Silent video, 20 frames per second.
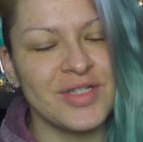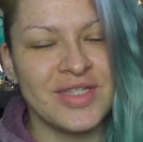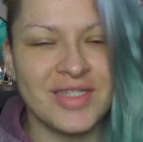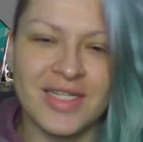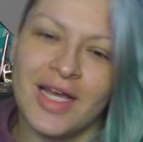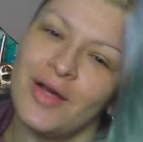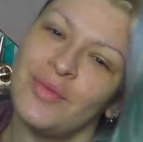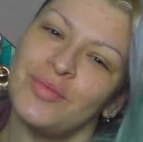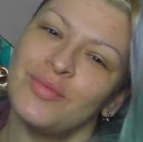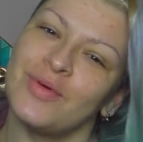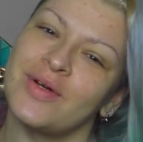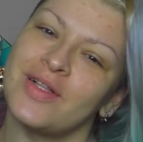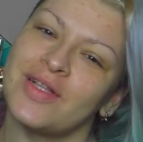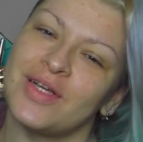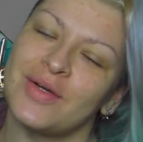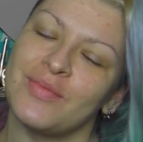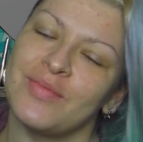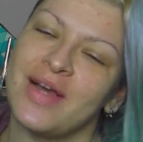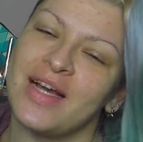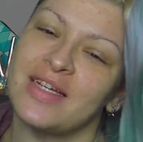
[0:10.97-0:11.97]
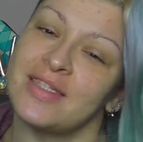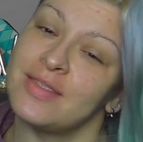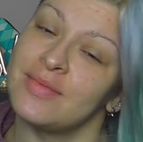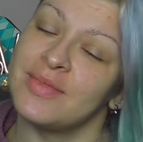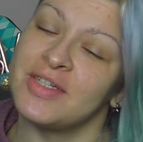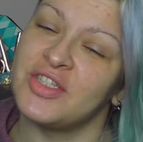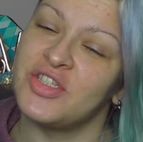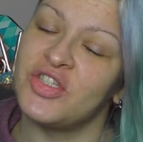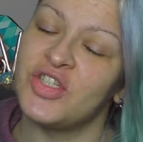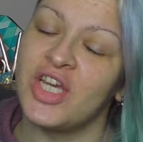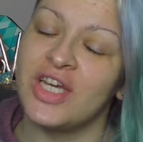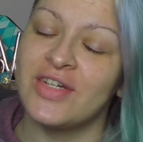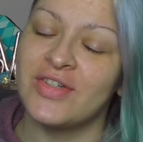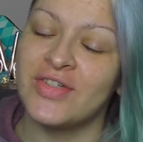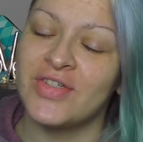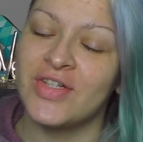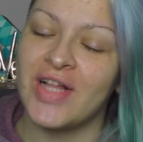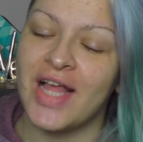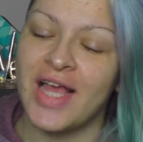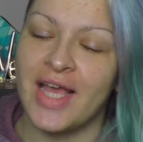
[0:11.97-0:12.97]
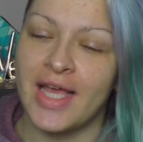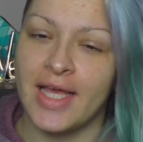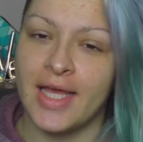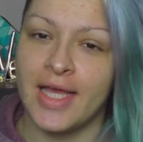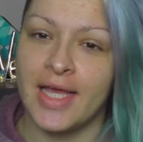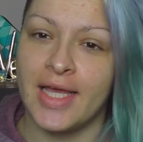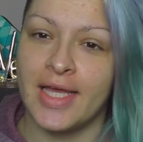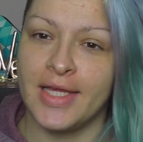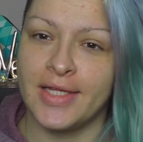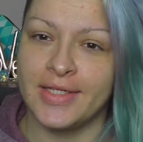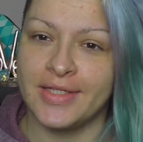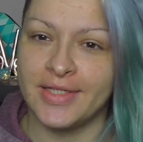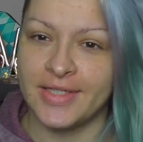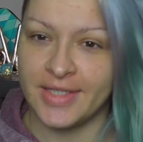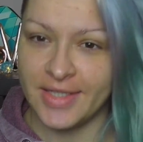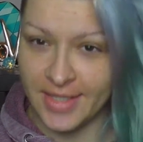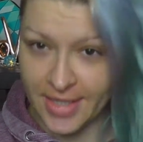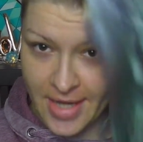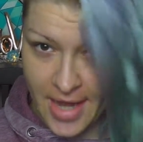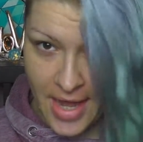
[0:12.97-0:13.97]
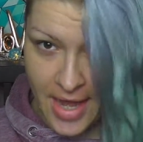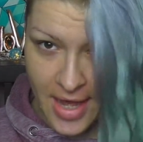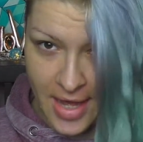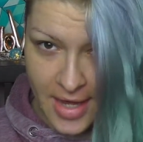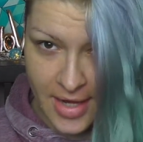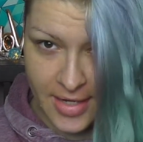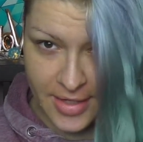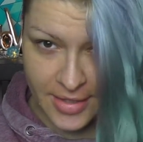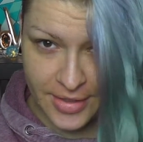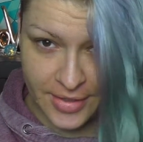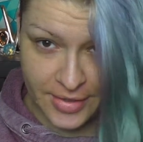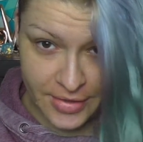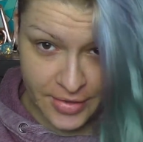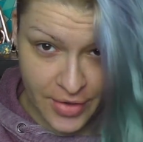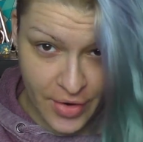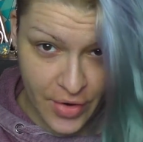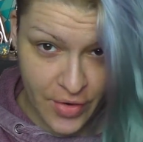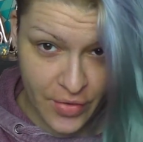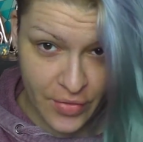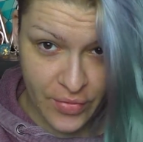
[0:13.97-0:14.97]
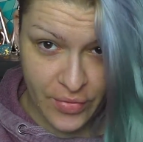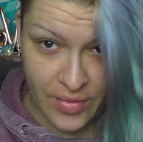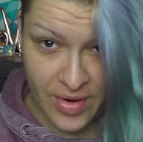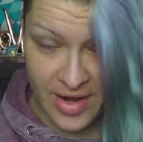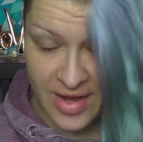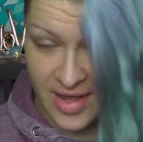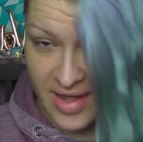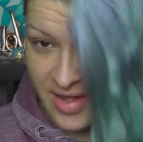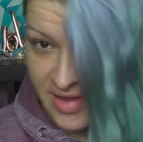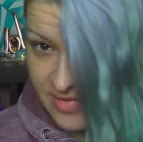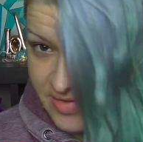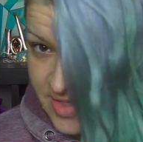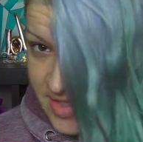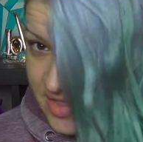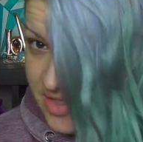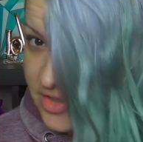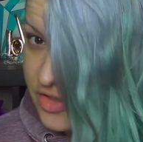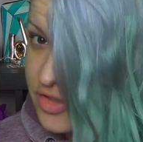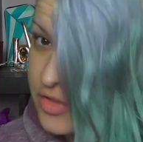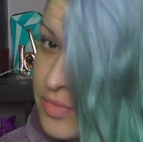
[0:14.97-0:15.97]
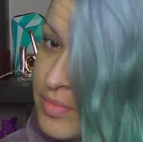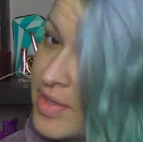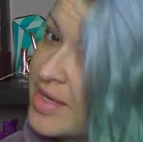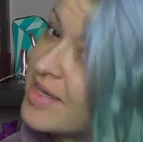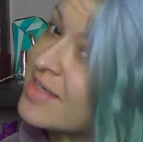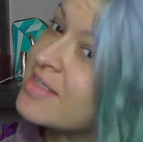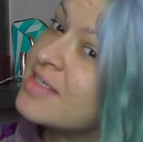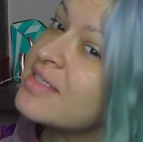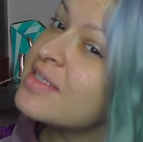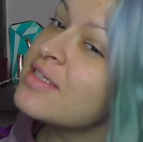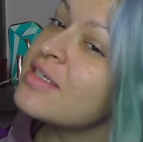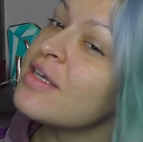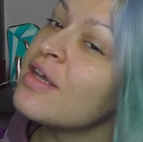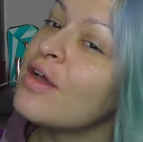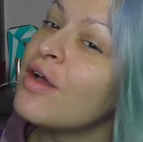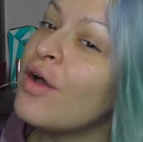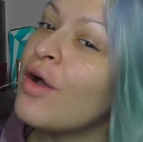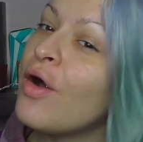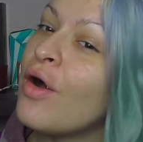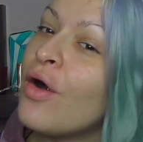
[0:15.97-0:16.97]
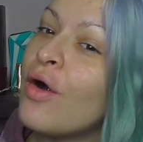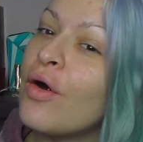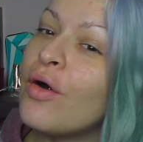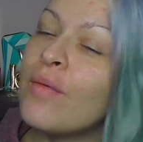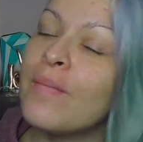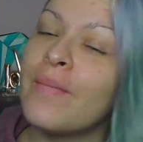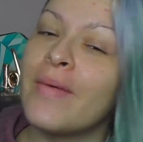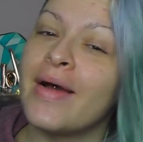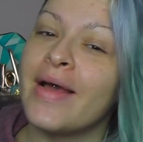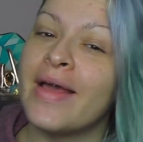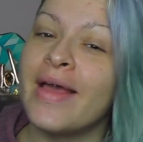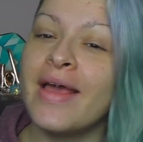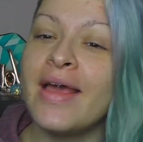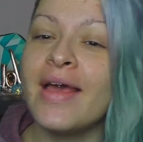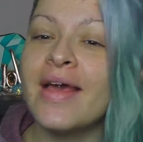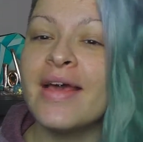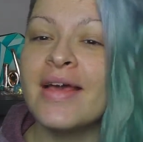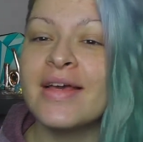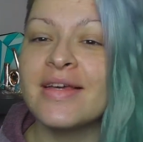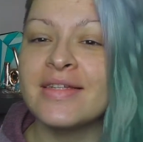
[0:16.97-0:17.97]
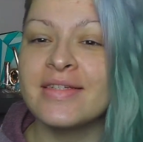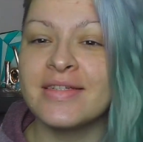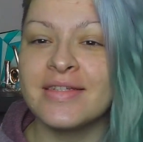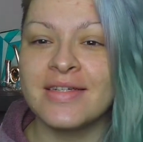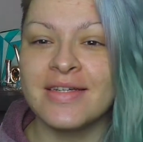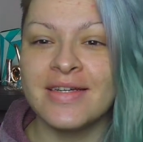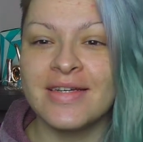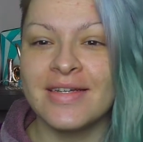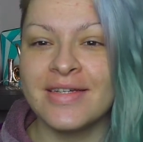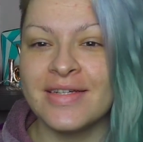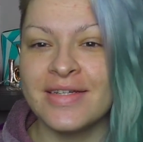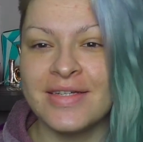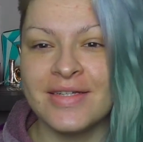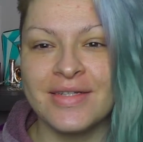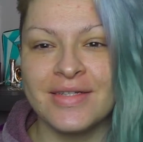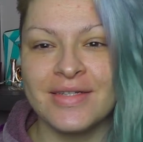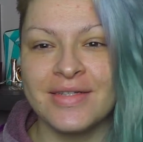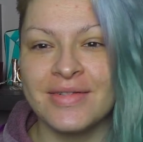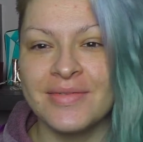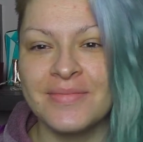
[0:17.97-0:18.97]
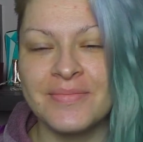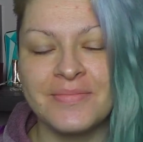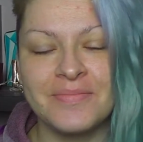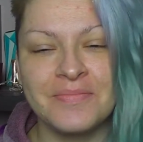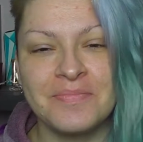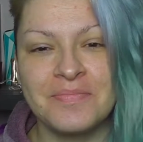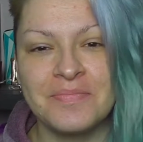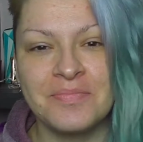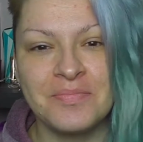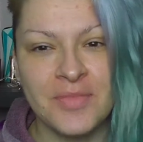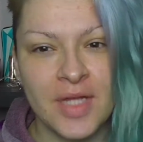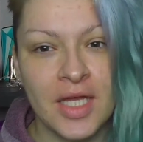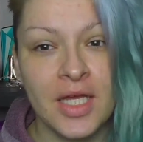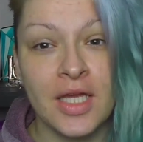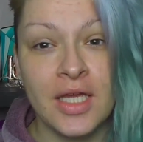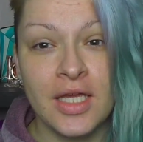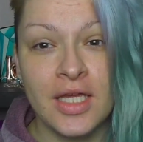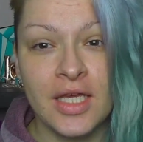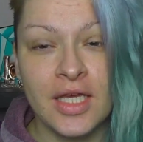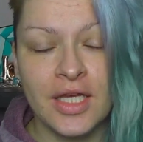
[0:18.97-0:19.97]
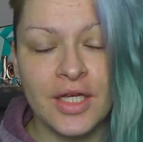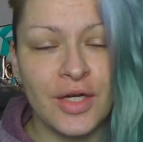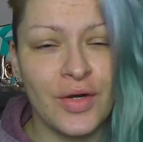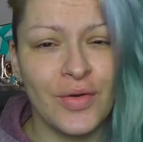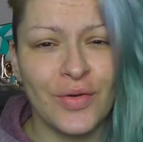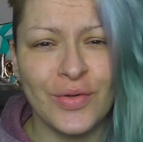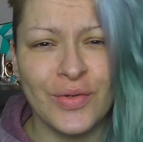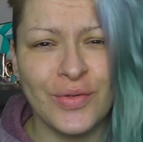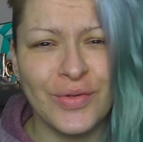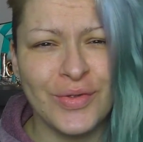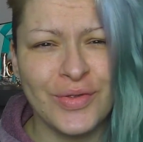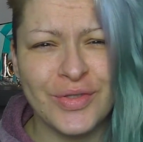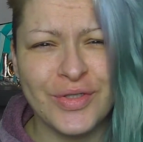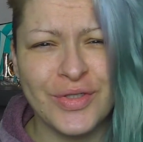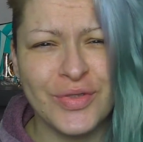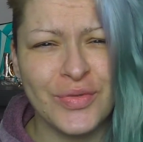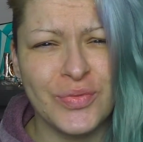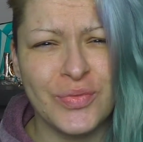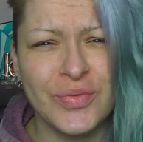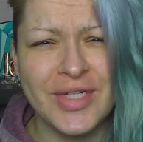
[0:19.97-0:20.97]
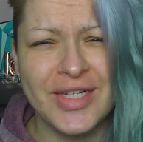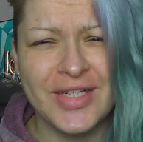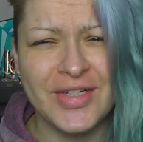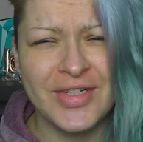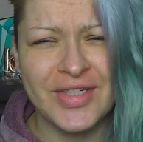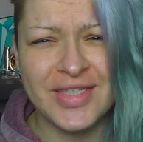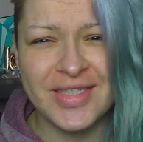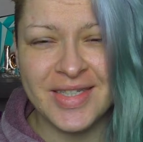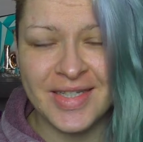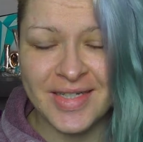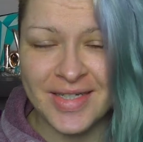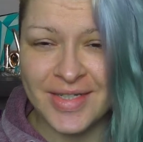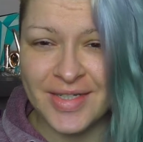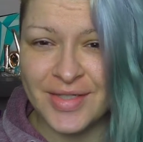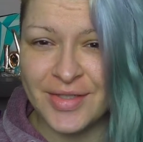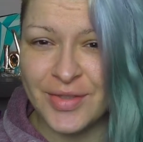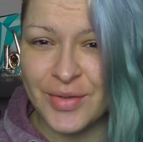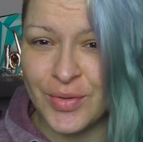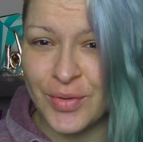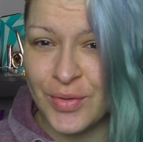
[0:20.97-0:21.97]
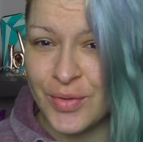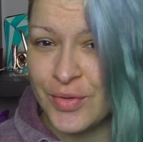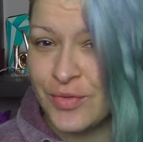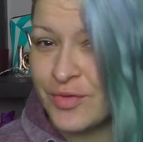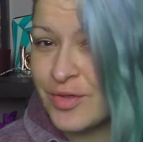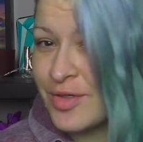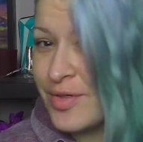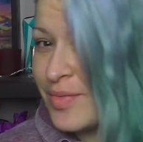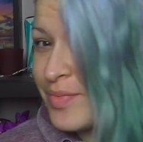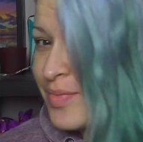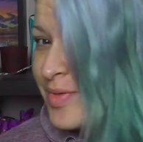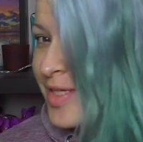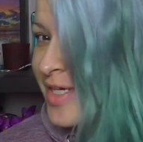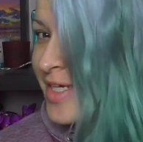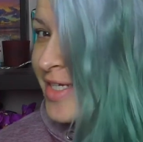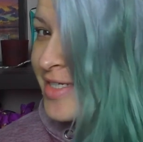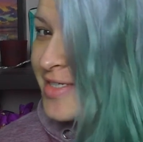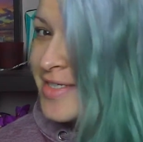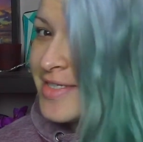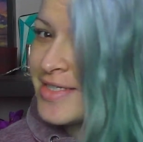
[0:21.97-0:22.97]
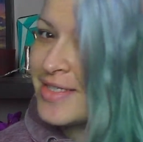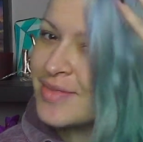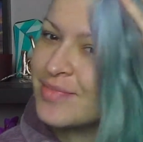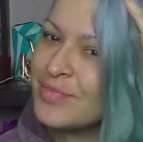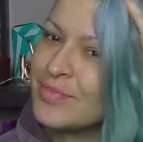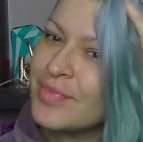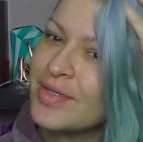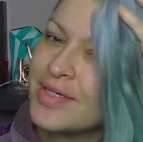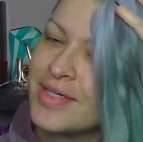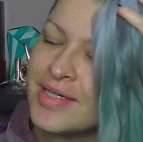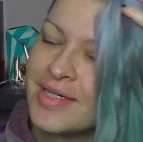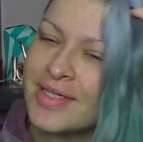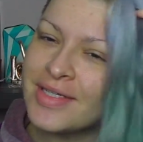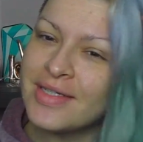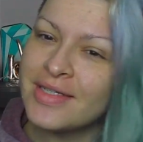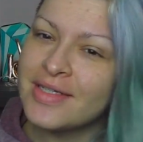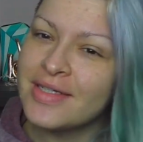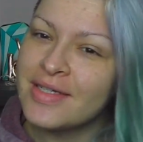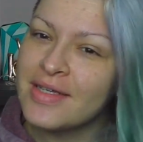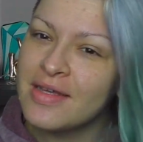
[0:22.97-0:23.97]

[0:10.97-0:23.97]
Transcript: what's up? Welcome back to my channel. And yeah, I know I have such a mess on my head and it all looks weird and all over the place, but